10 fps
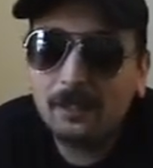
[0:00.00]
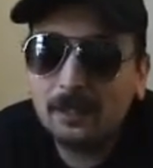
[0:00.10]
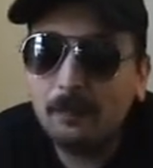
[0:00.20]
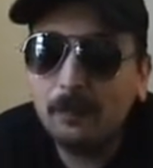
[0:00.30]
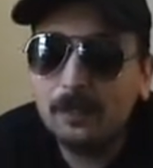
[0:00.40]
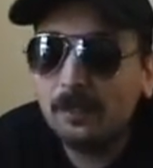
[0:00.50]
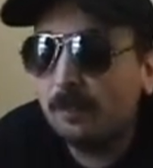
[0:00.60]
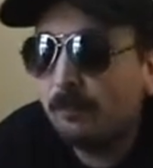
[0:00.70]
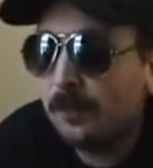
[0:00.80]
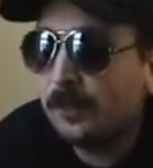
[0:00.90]
as someone who's an
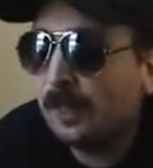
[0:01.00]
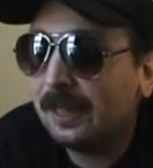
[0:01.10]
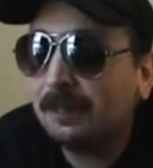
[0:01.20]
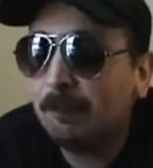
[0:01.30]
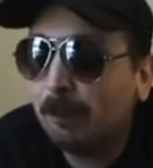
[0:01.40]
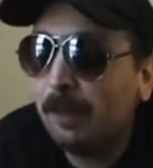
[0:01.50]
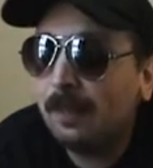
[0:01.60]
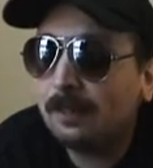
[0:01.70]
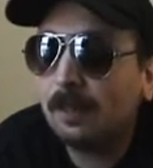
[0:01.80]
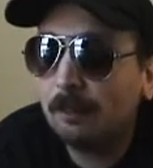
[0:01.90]
enthusiast of
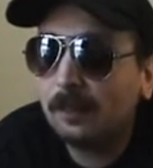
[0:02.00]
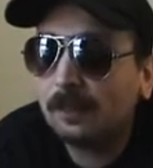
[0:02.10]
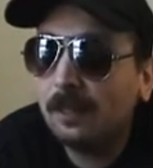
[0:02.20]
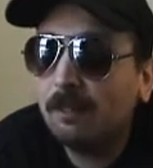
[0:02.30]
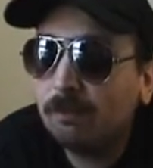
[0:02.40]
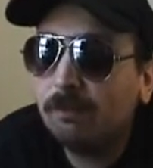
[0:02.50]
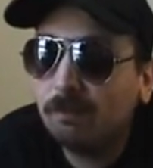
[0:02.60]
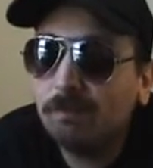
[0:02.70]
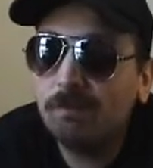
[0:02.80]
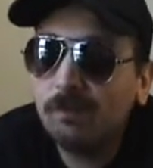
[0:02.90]
beards like myself,
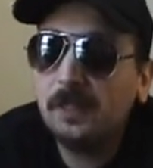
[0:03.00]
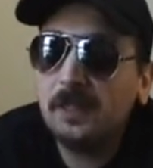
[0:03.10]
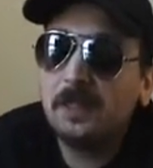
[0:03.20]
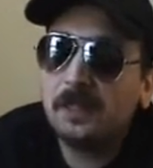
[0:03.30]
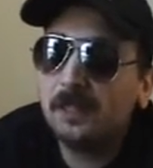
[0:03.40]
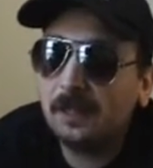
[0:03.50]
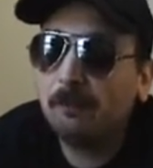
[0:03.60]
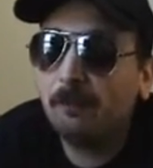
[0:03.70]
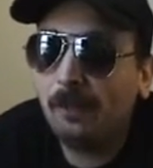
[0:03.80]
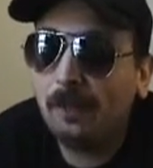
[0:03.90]
you see
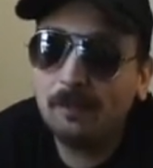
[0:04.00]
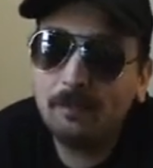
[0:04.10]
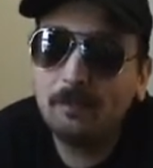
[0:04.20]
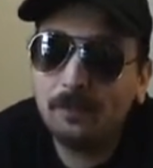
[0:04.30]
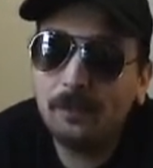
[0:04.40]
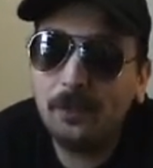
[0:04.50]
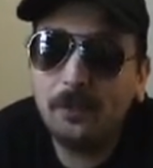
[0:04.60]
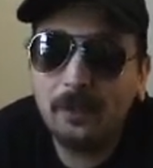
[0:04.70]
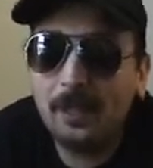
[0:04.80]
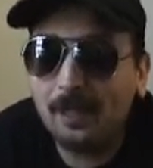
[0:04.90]
some fucking
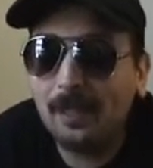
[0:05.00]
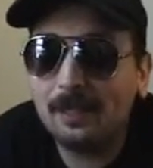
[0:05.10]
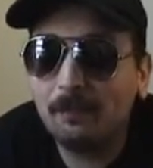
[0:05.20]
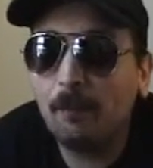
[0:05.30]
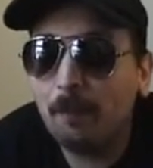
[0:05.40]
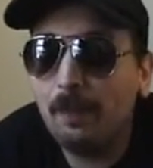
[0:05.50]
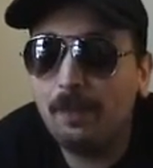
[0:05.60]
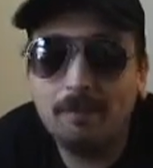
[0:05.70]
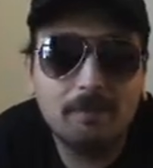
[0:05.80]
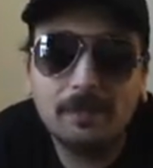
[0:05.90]
dude kicking ass with a
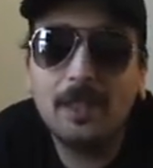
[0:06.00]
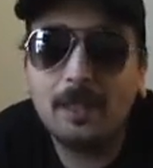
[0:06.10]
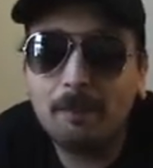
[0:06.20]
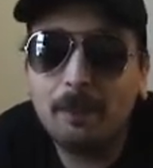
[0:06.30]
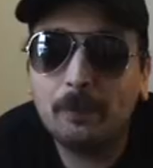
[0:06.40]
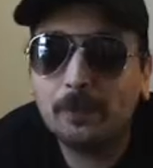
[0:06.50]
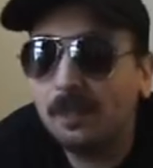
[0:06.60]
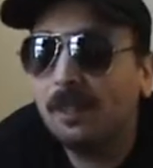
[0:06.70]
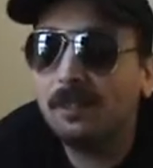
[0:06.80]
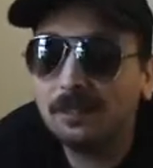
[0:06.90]
beard, taking people's
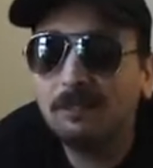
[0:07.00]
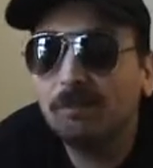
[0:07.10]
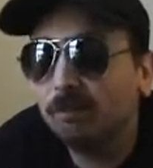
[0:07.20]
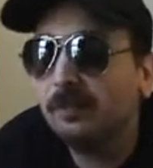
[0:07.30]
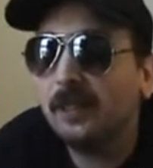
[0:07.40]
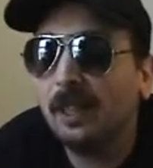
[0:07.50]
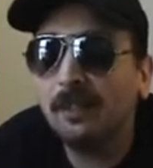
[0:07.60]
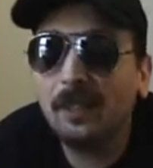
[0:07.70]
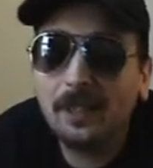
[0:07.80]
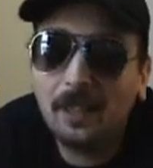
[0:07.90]
cars, you're gonna
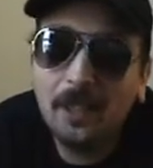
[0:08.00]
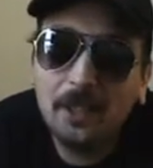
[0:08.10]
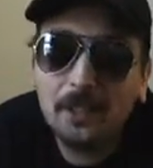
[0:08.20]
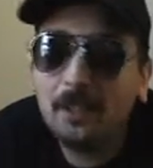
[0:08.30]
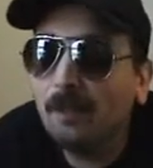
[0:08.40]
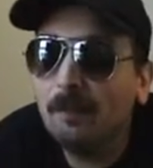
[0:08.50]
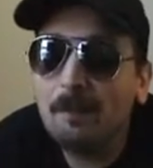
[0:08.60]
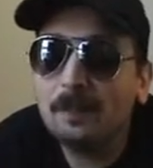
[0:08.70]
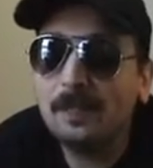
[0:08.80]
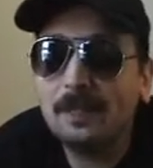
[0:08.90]
like it. The guy
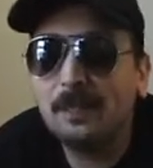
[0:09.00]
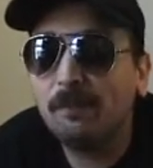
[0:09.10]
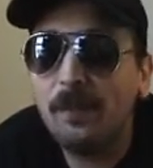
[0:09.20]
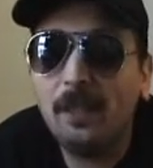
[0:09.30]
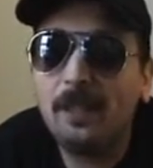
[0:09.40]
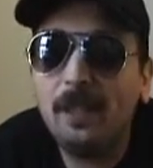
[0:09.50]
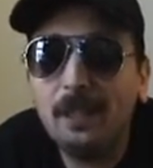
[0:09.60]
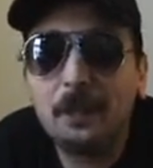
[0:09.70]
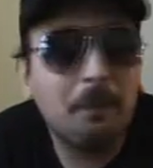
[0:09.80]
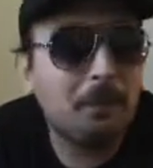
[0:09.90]
repossesses a fucking
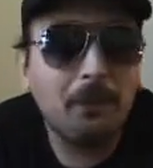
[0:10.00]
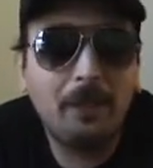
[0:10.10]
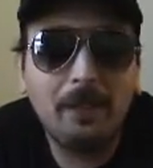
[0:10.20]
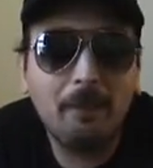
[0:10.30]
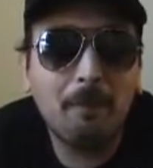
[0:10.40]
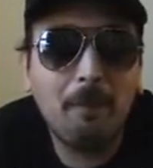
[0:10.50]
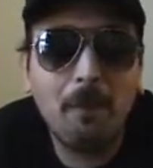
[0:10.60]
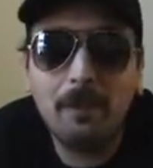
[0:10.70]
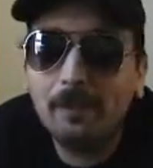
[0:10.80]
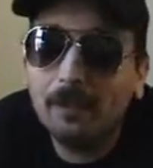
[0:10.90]
helicopter in it at one
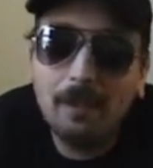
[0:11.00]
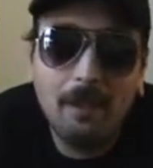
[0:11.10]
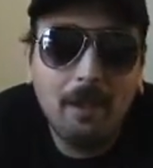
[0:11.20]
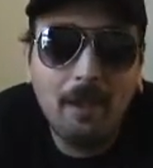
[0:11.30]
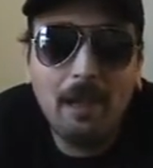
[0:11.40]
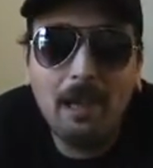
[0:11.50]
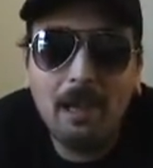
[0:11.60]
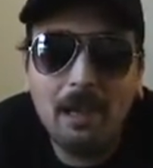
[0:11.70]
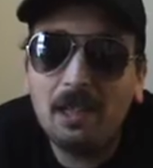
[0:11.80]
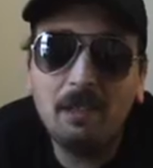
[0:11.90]
point,
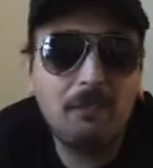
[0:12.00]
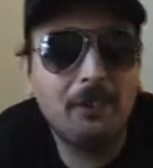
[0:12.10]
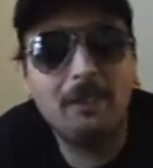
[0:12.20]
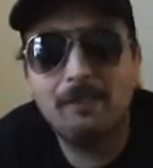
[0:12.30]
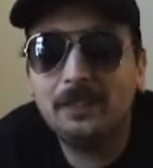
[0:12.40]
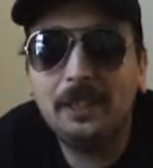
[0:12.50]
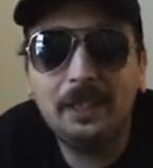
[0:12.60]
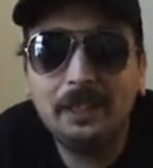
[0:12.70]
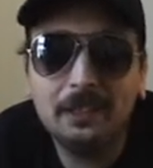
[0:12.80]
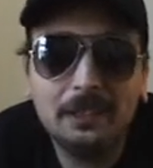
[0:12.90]
and I thought that was
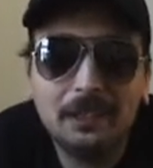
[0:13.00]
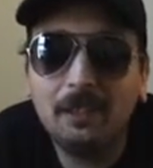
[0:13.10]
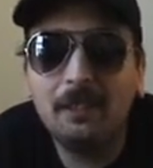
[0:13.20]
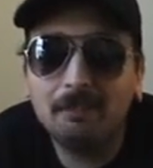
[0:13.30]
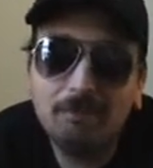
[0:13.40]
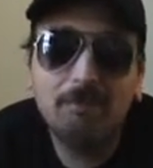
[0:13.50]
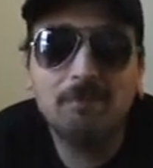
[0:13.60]
genius. Like,